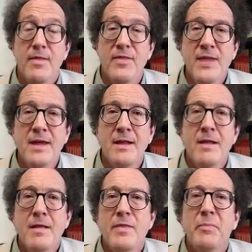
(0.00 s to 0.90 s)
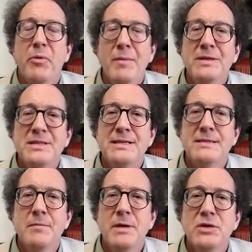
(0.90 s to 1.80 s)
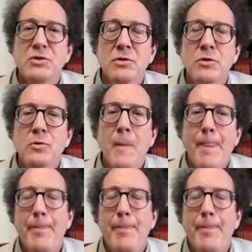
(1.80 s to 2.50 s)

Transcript: Then the premises can be true